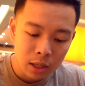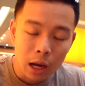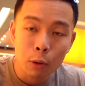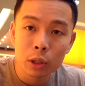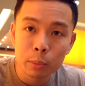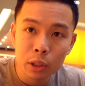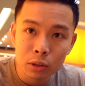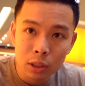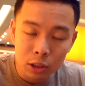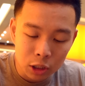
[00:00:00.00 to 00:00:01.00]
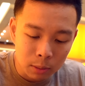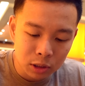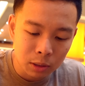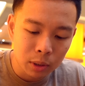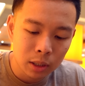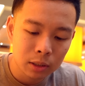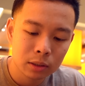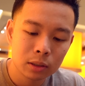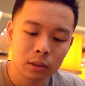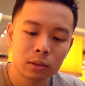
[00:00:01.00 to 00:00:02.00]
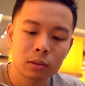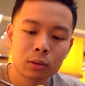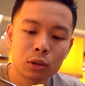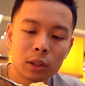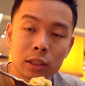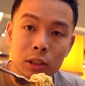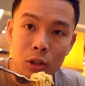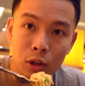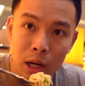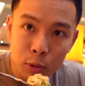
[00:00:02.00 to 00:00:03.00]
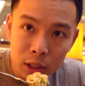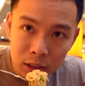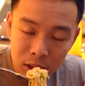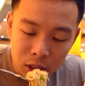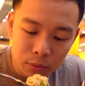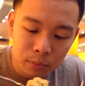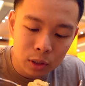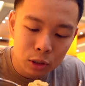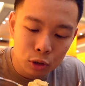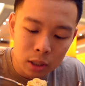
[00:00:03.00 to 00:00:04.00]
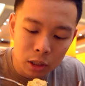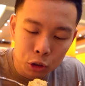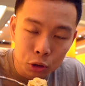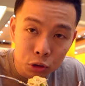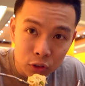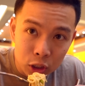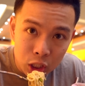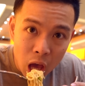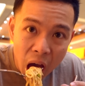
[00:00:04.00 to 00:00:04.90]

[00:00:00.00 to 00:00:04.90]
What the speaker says: I would be using a chopstick, but I'm too lazy to go grab one. So let's try the noodles first.